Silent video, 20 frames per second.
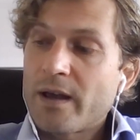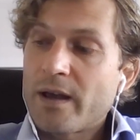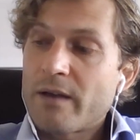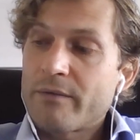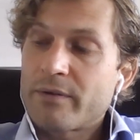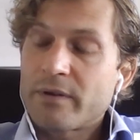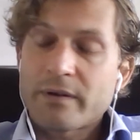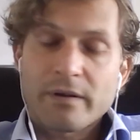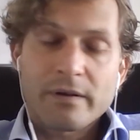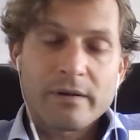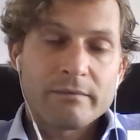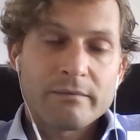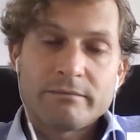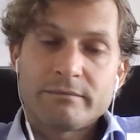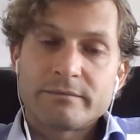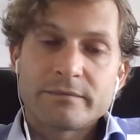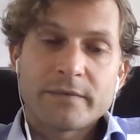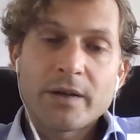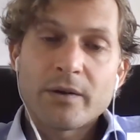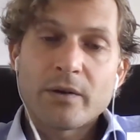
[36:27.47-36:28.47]
have
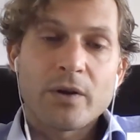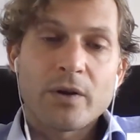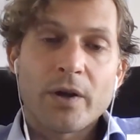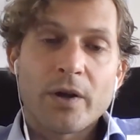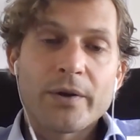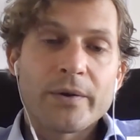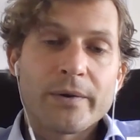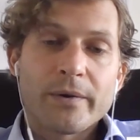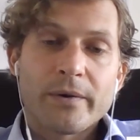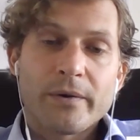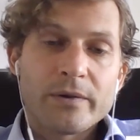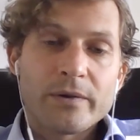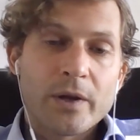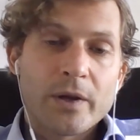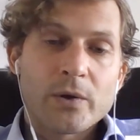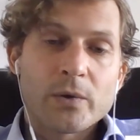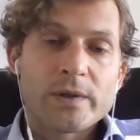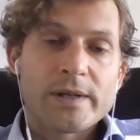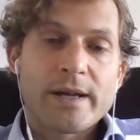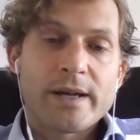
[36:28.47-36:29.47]

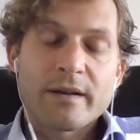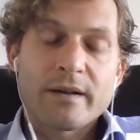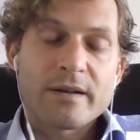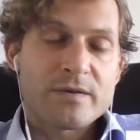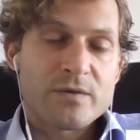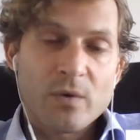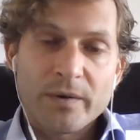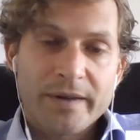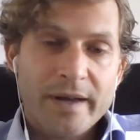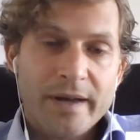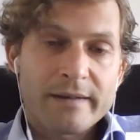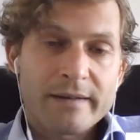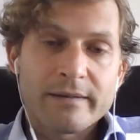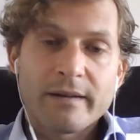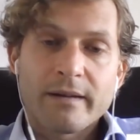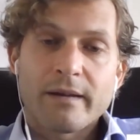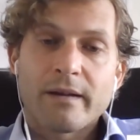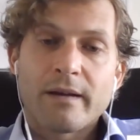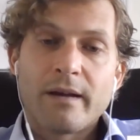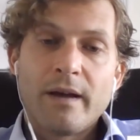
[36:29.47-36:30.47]
not only a raison
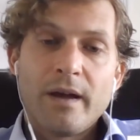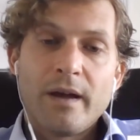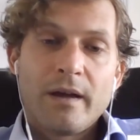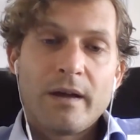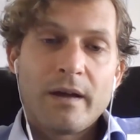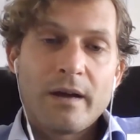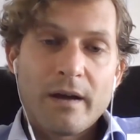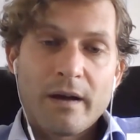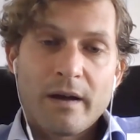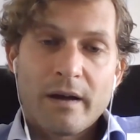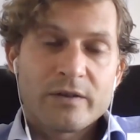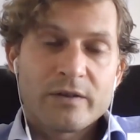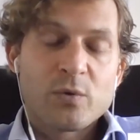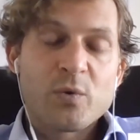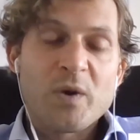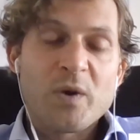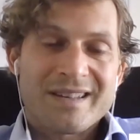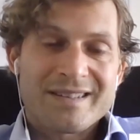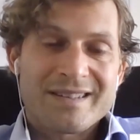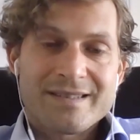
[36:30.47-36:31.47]
d'être
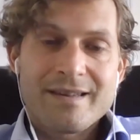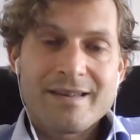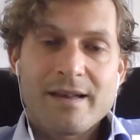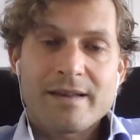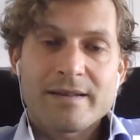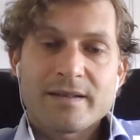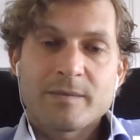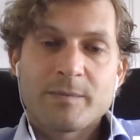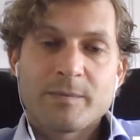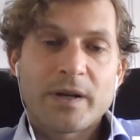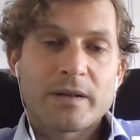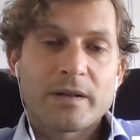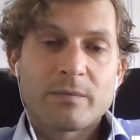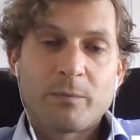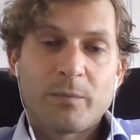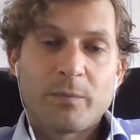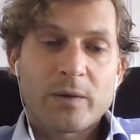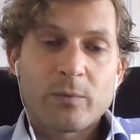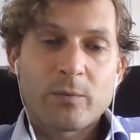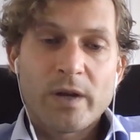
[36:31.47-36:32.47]
to exist,
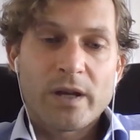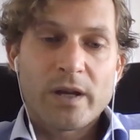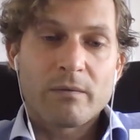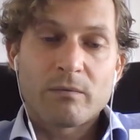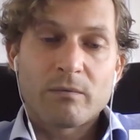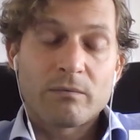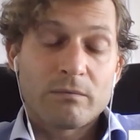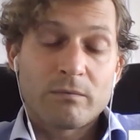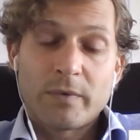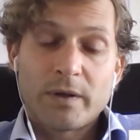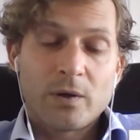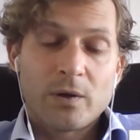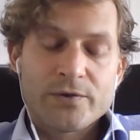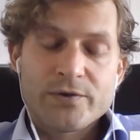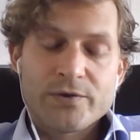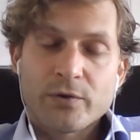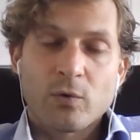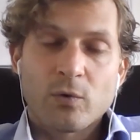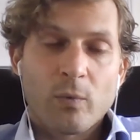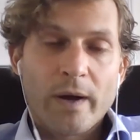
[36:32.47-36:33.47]
but we will
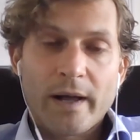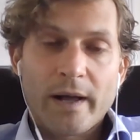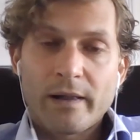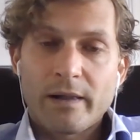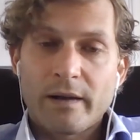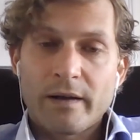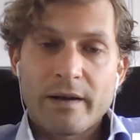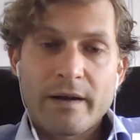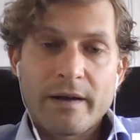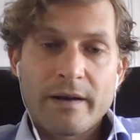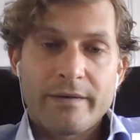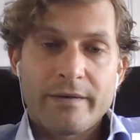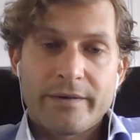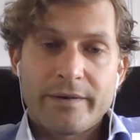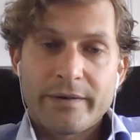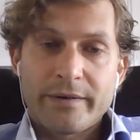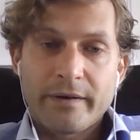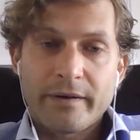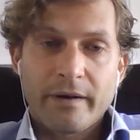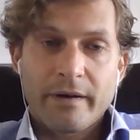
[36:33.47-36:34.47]
also do well
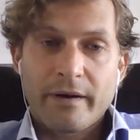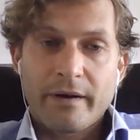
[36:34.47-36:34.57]
and